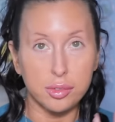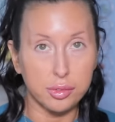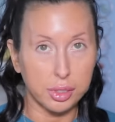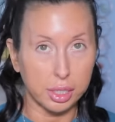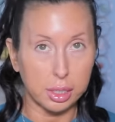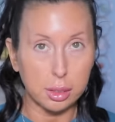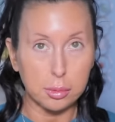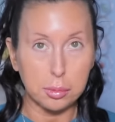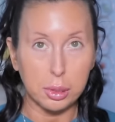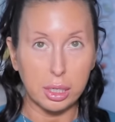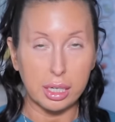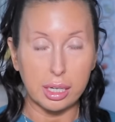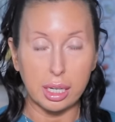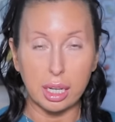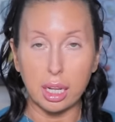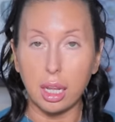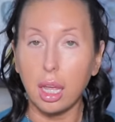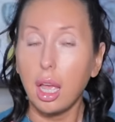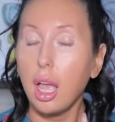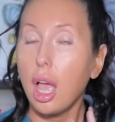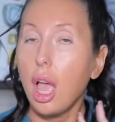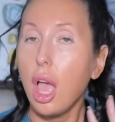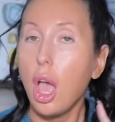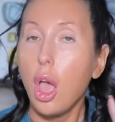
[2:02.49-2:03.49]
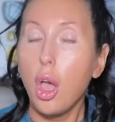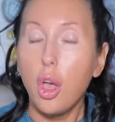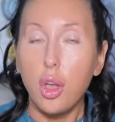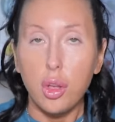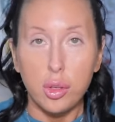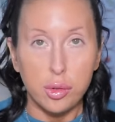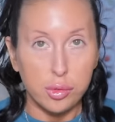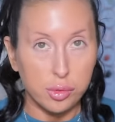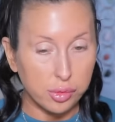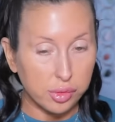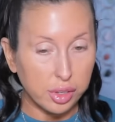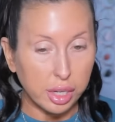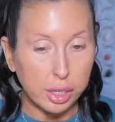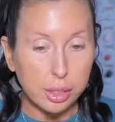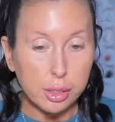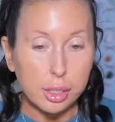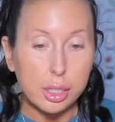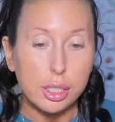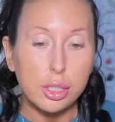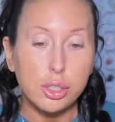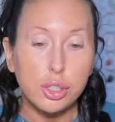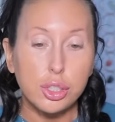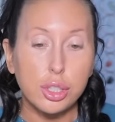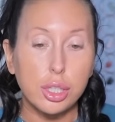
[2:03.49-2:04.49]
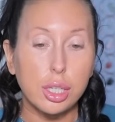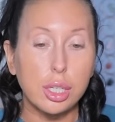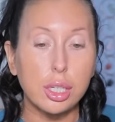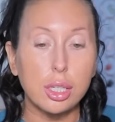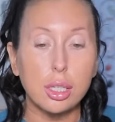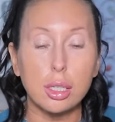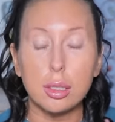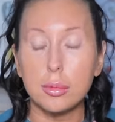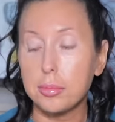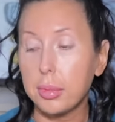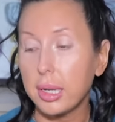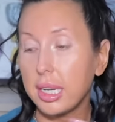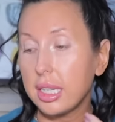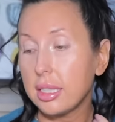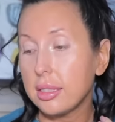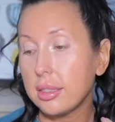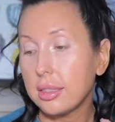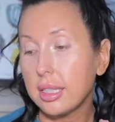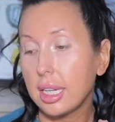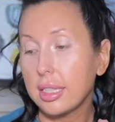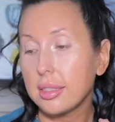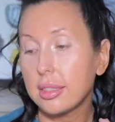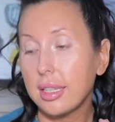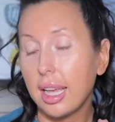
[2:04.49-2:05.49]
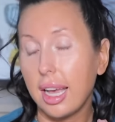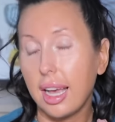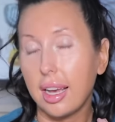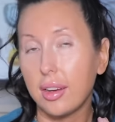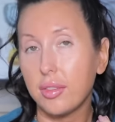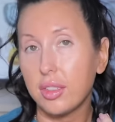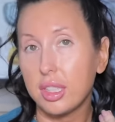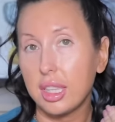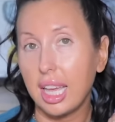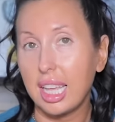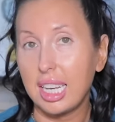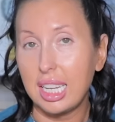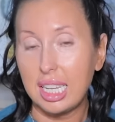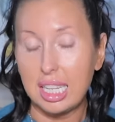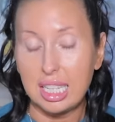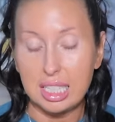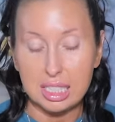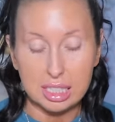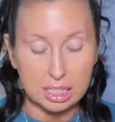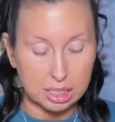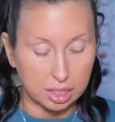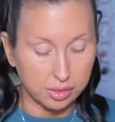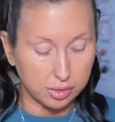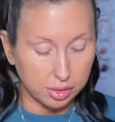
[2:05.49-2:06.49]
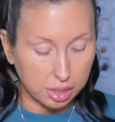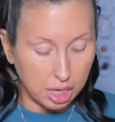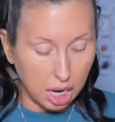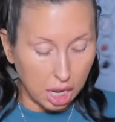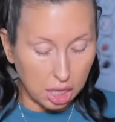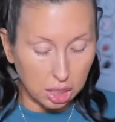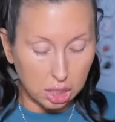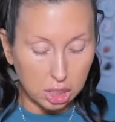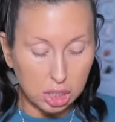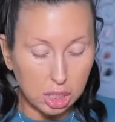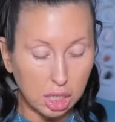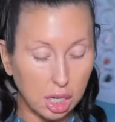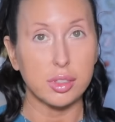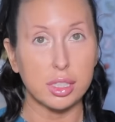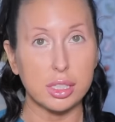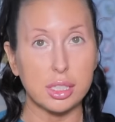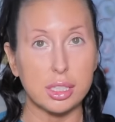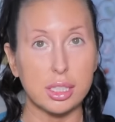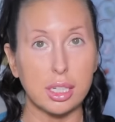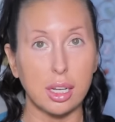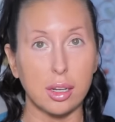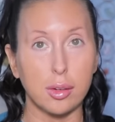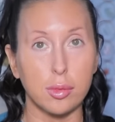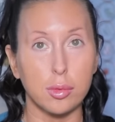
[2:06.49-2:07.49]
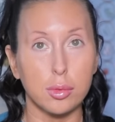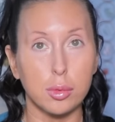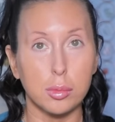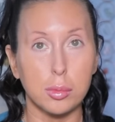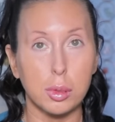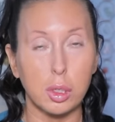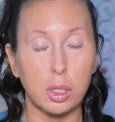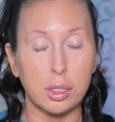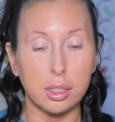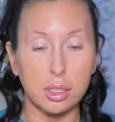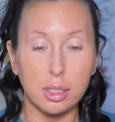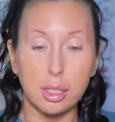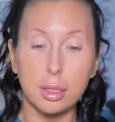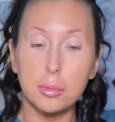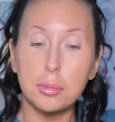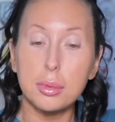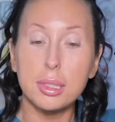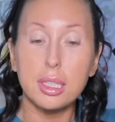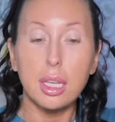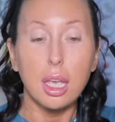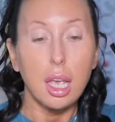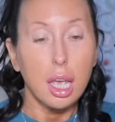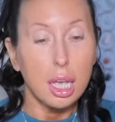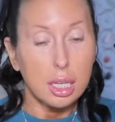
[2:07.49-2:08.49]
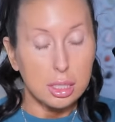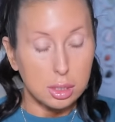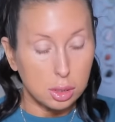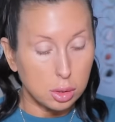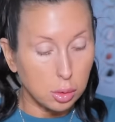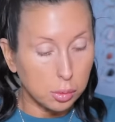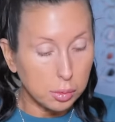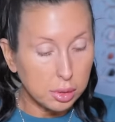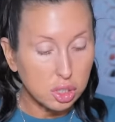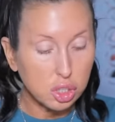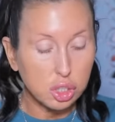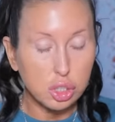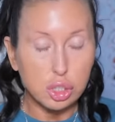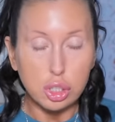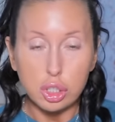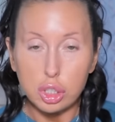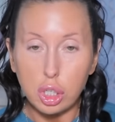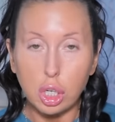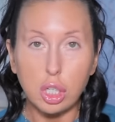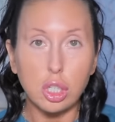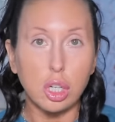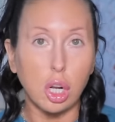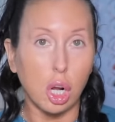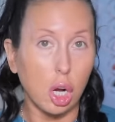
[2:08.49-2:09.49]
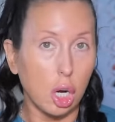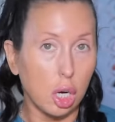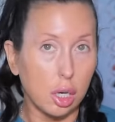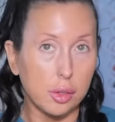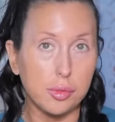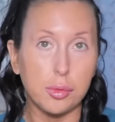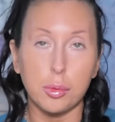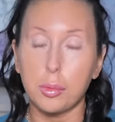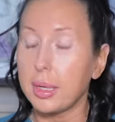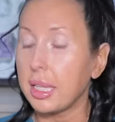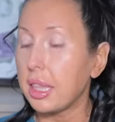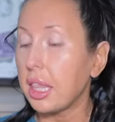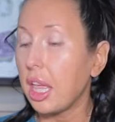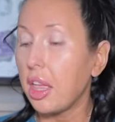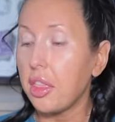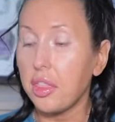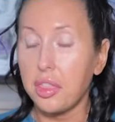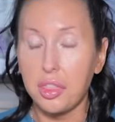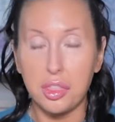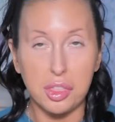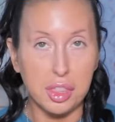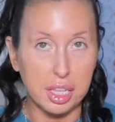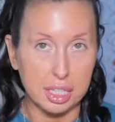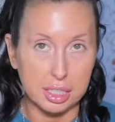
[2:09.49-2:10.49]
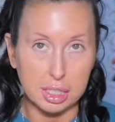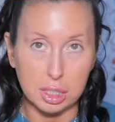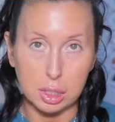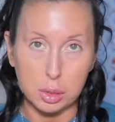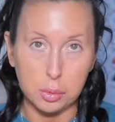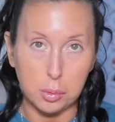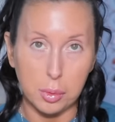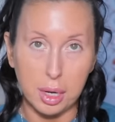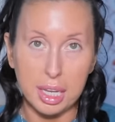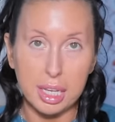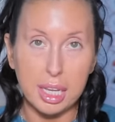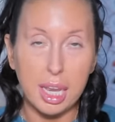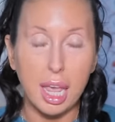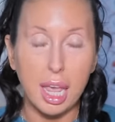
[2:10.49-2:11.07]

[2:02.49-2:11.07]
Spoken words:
Very pretty, very sheer, but it does have that hint of color. Very comfortable on the lips. So we'll start off with this one.